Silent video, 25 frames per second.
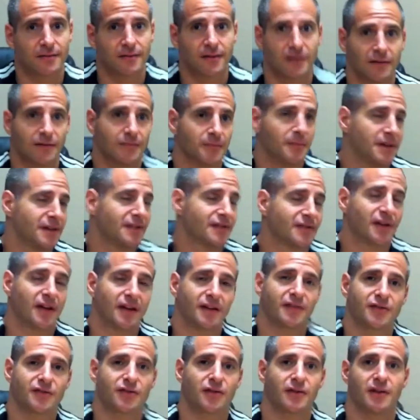There have been
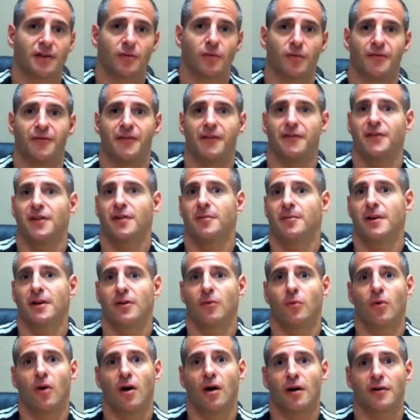studies that show that a 15-minute
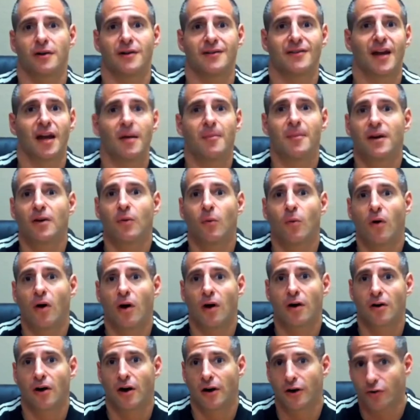walk or a 10-minute
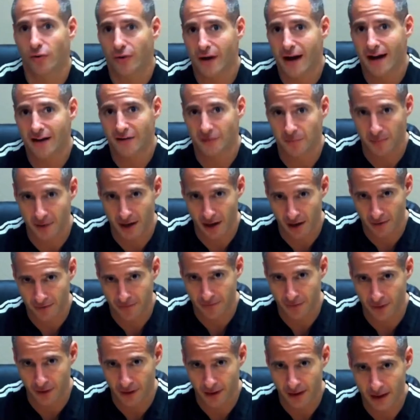walk on grass
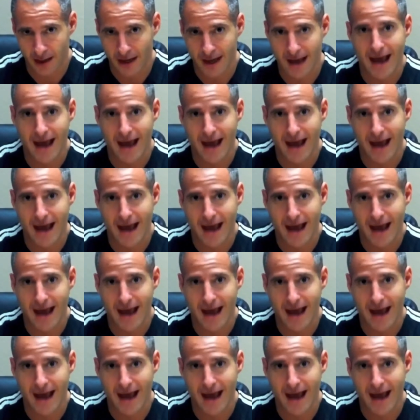barefoot